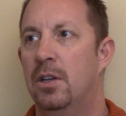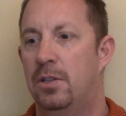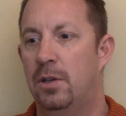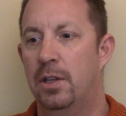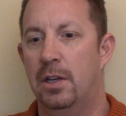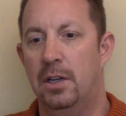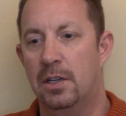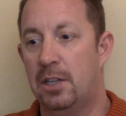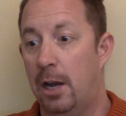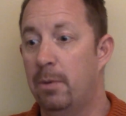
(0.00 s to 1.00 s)
so that in a
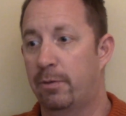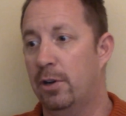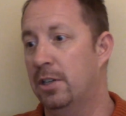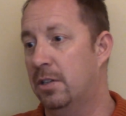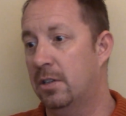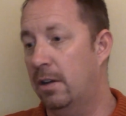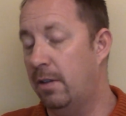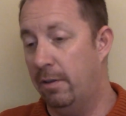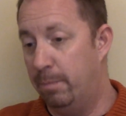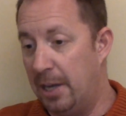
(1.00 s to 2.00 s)
time of crisis,
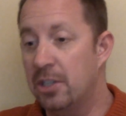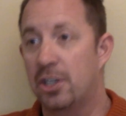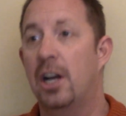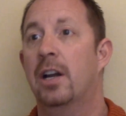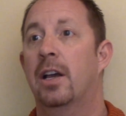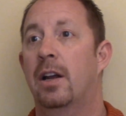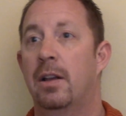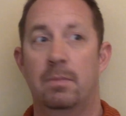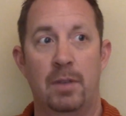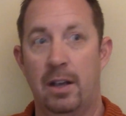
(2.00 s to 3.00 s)
I've been shot at.
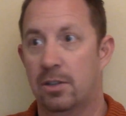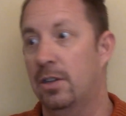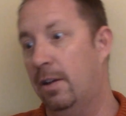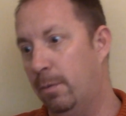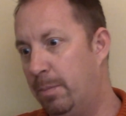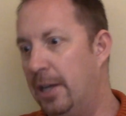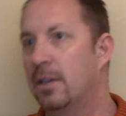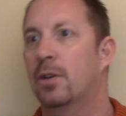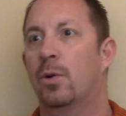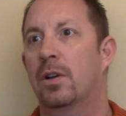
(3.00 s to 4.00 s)
I actually have a
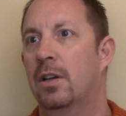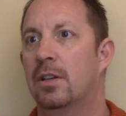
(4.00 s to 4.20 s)
pending court case.